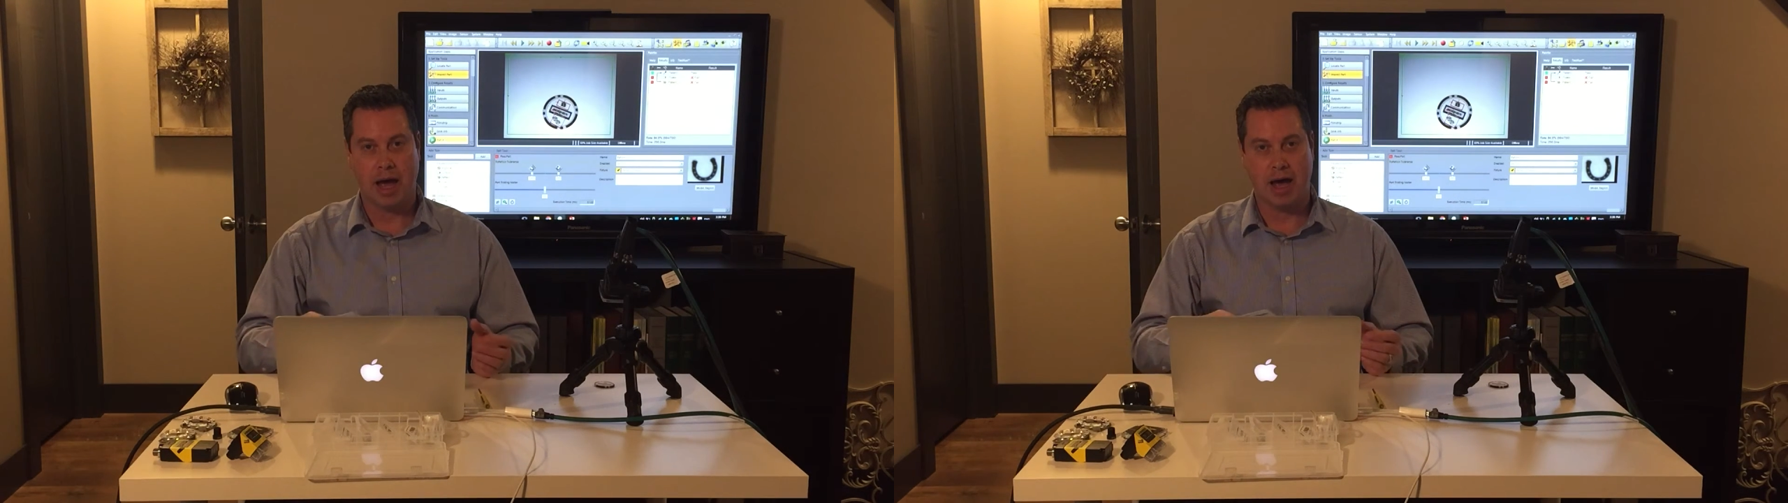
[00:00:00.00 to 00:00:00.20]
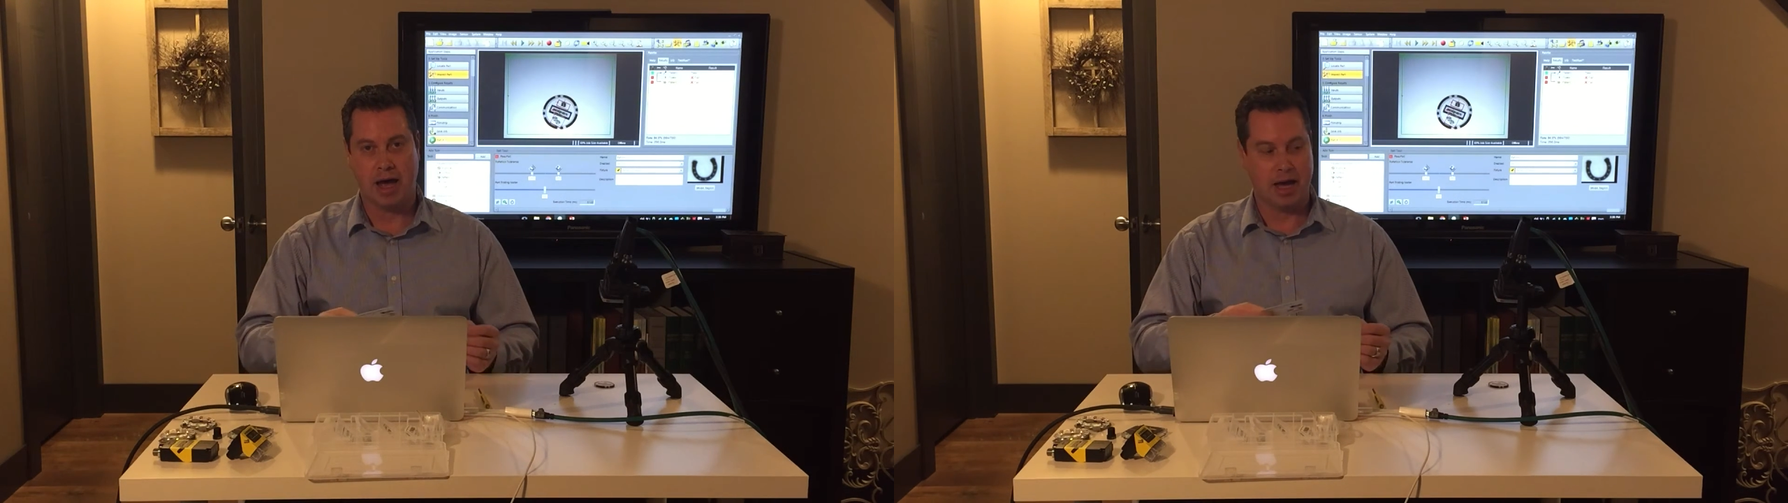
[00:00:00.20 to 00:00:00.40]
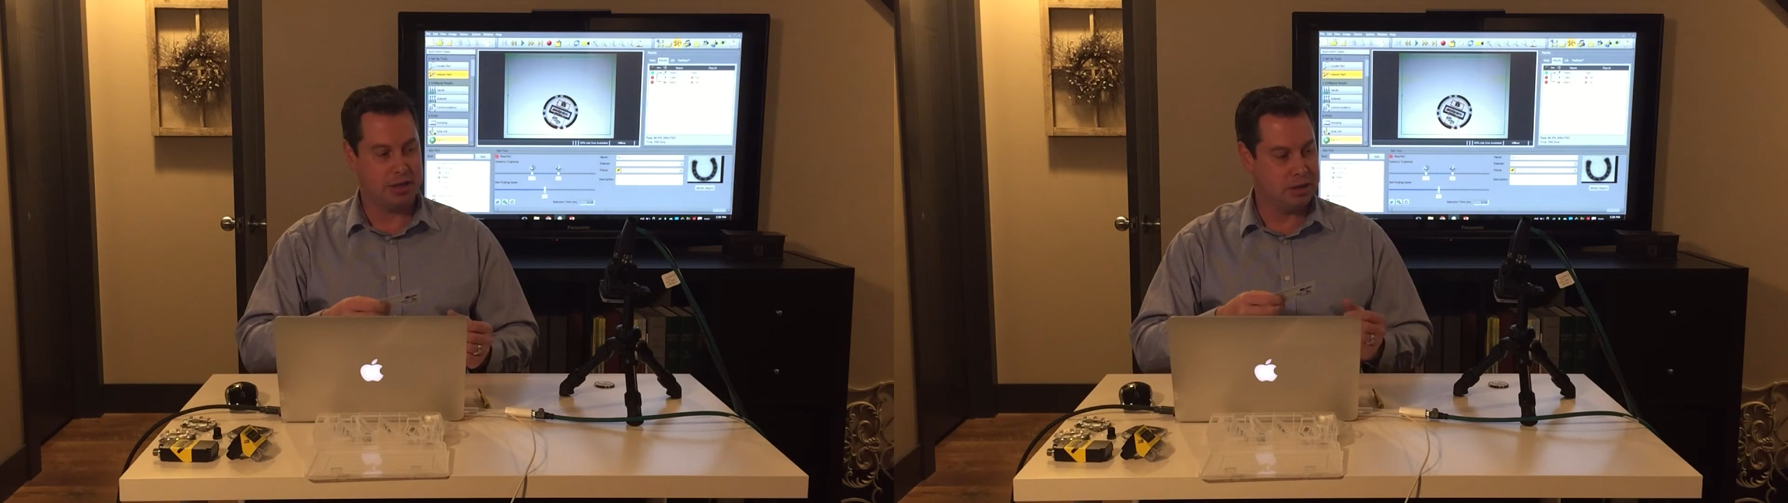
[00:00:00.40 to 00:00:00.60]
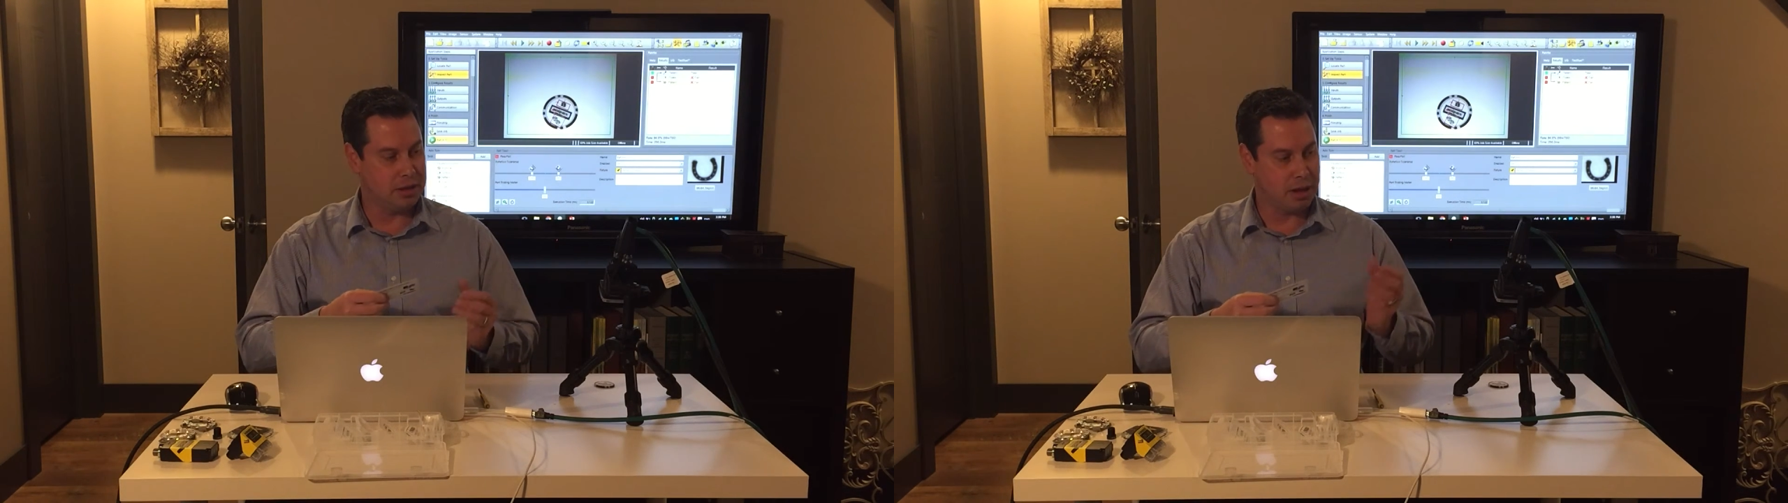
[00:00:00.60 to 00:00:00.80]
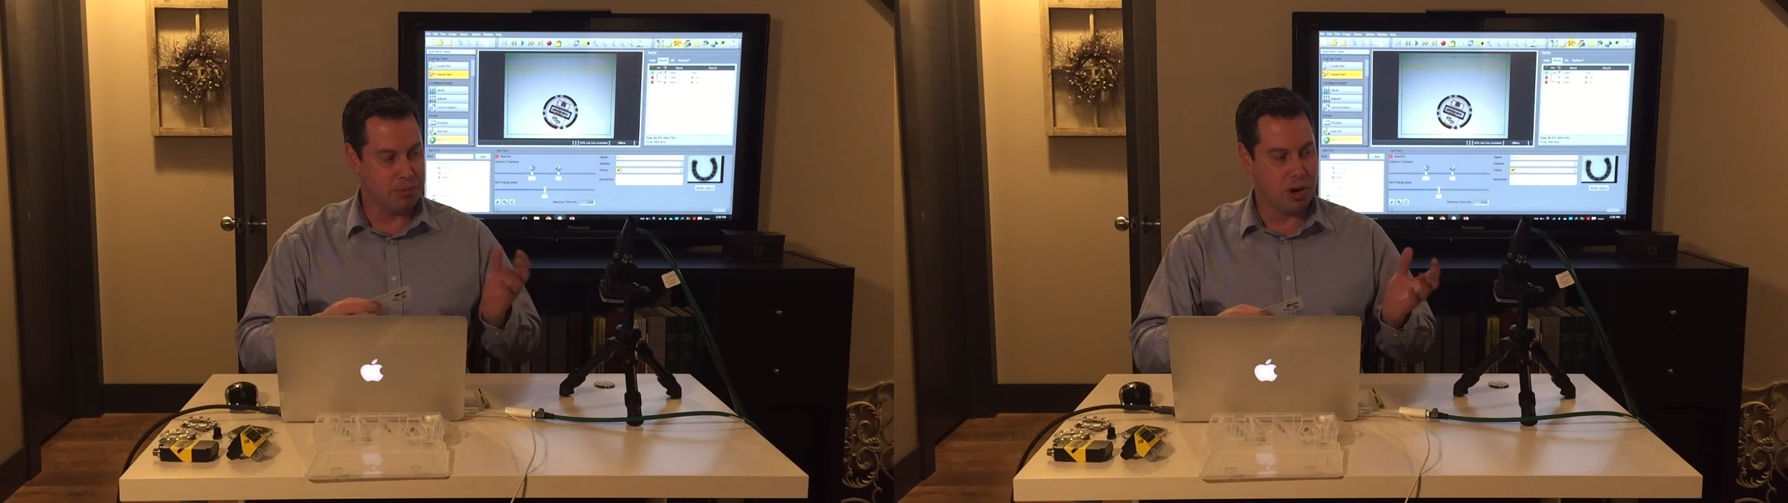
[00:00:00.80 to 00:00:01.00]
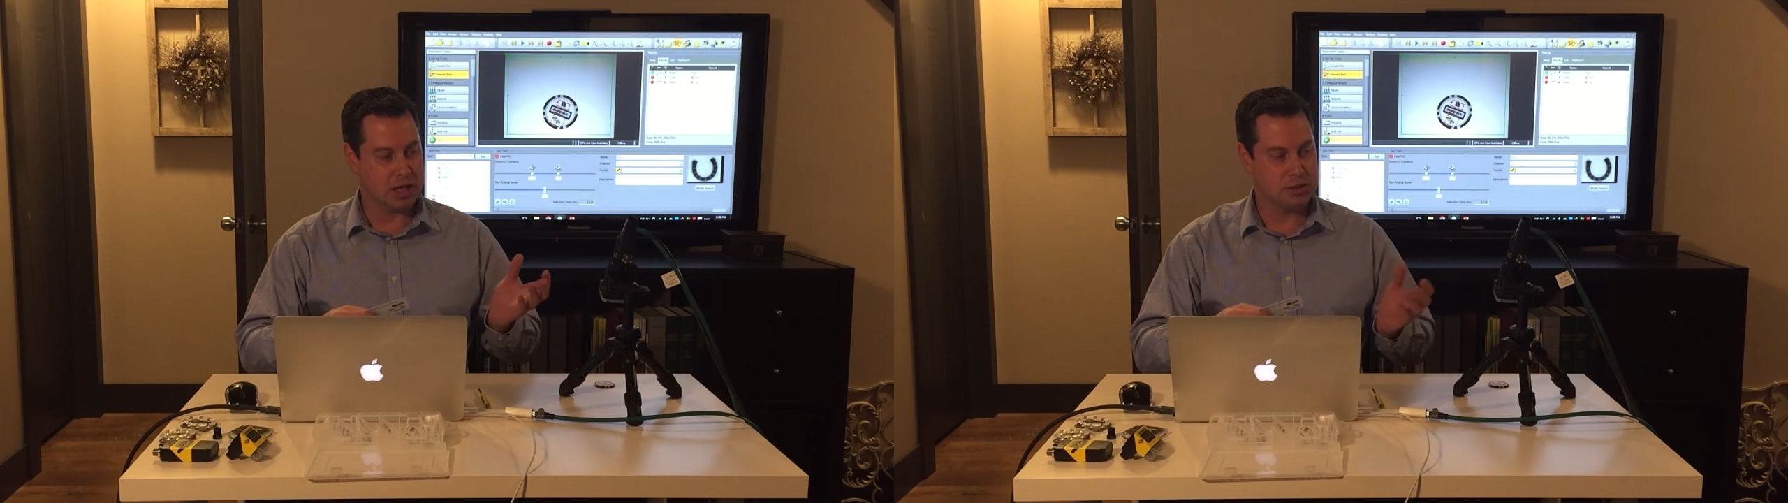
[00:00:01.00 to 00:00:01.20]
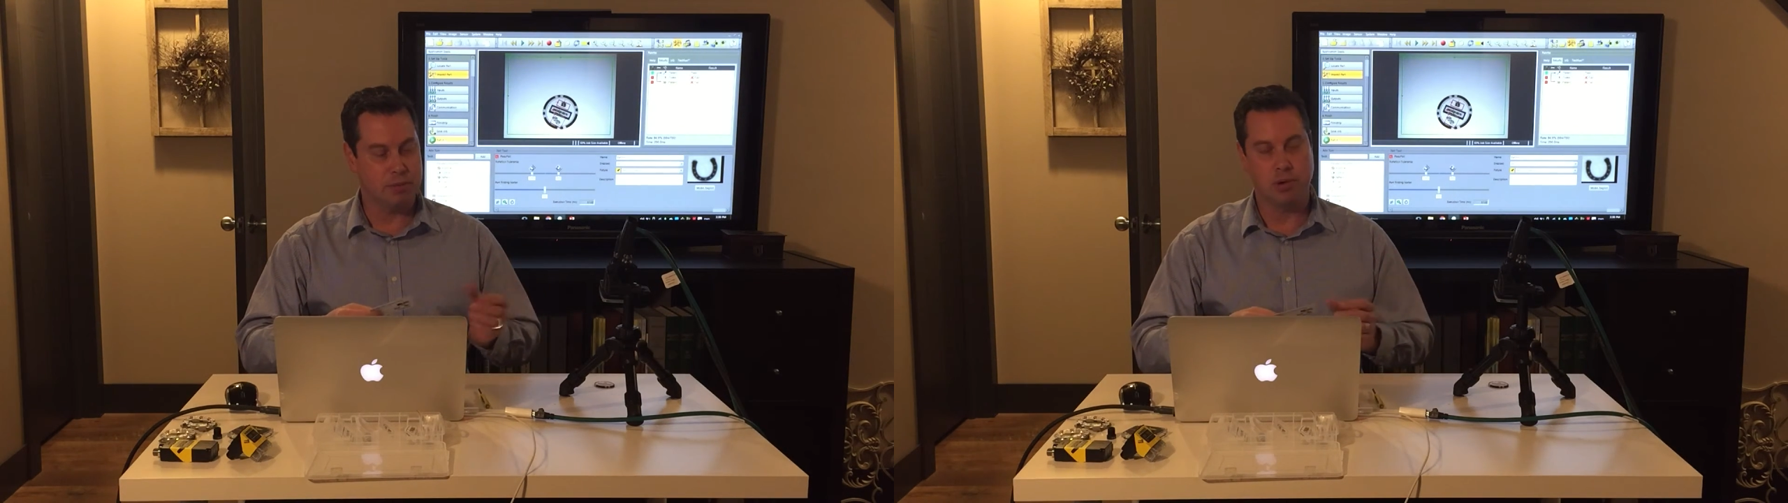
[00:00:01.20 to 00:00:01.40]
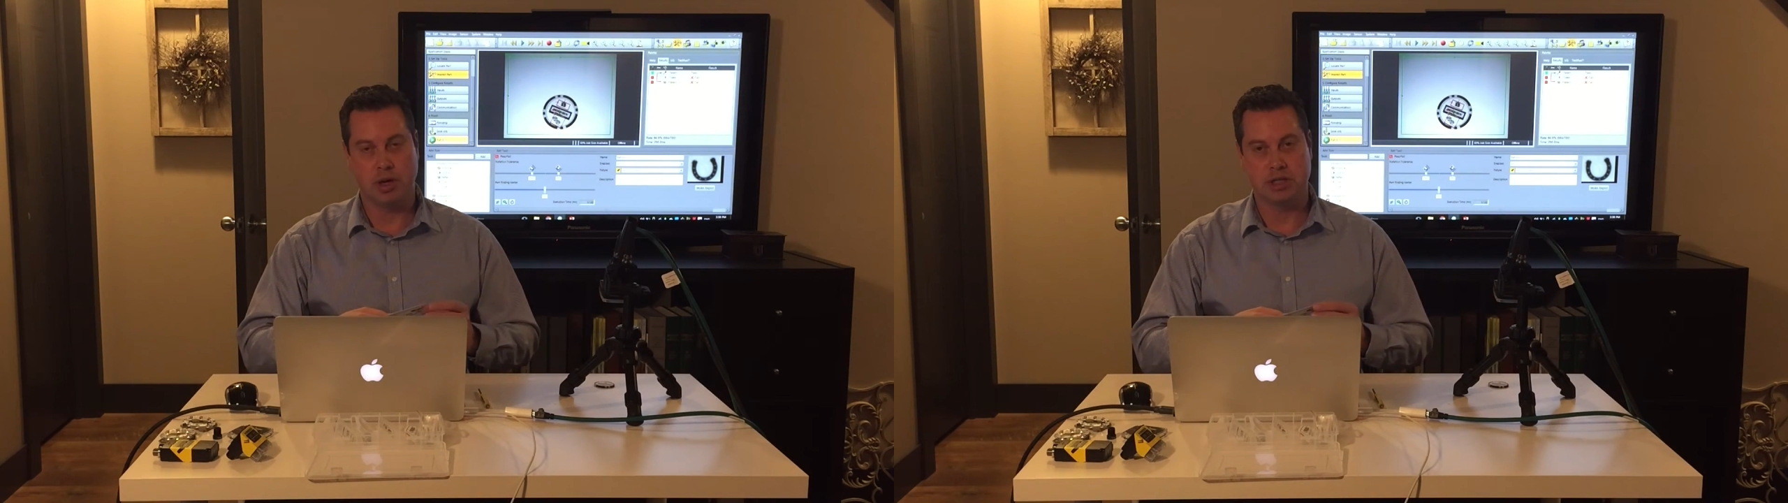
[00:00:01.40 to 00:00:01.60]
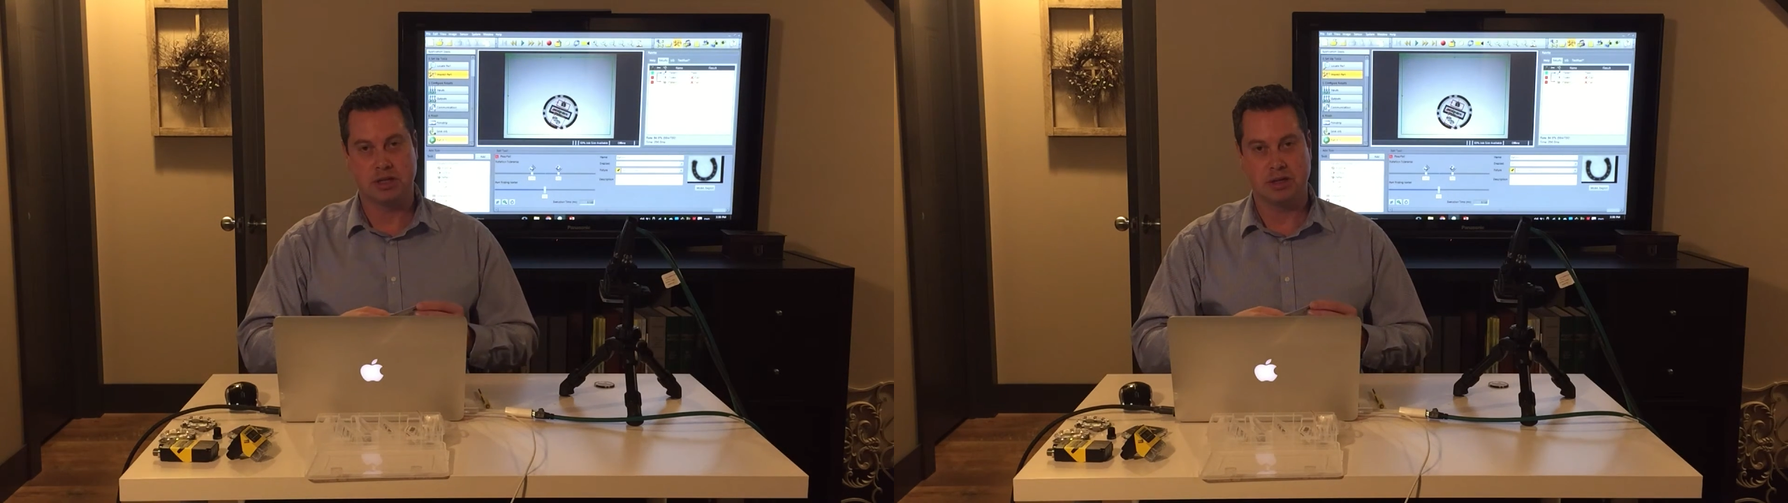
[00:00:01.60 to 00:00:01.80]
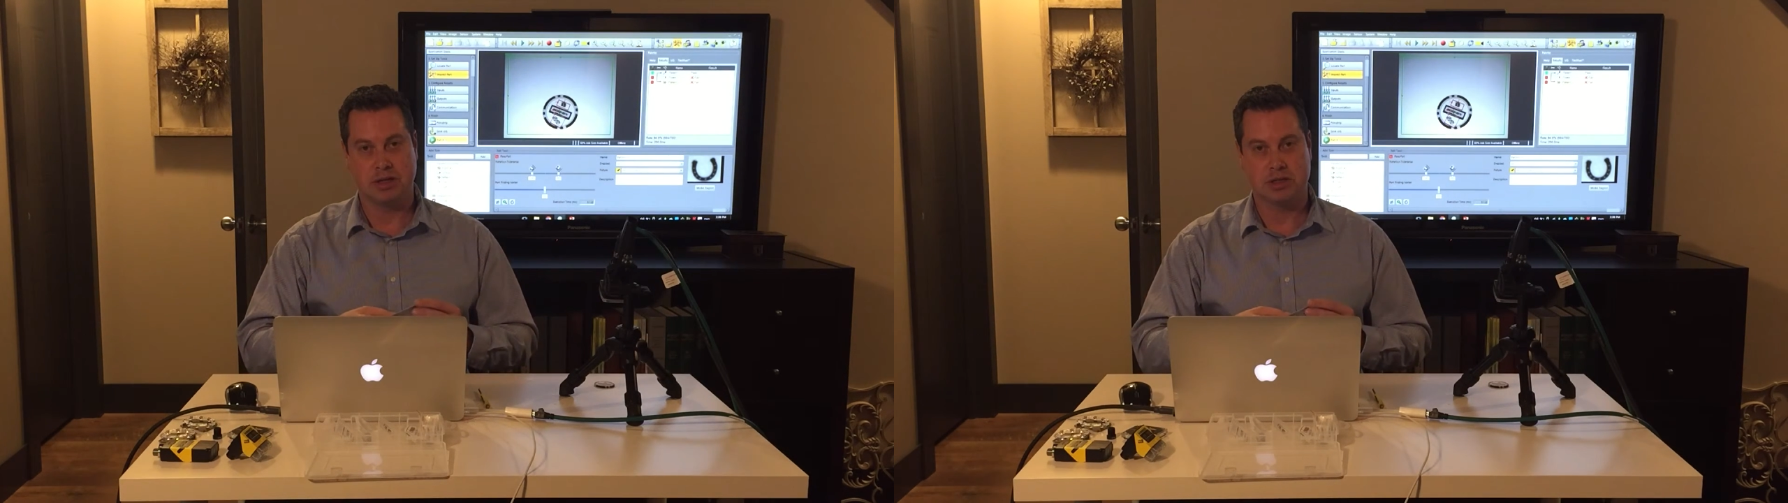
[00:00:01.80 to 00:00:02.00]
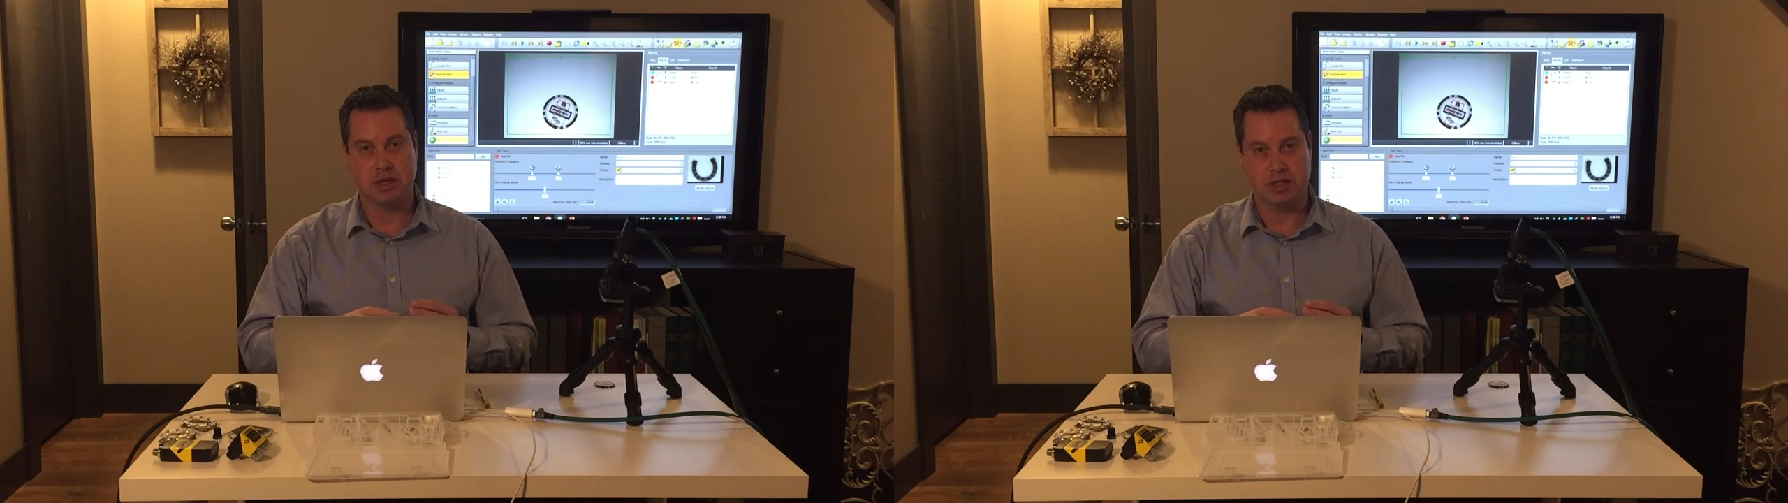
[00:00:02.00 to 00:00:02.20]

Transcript: The approximate price of this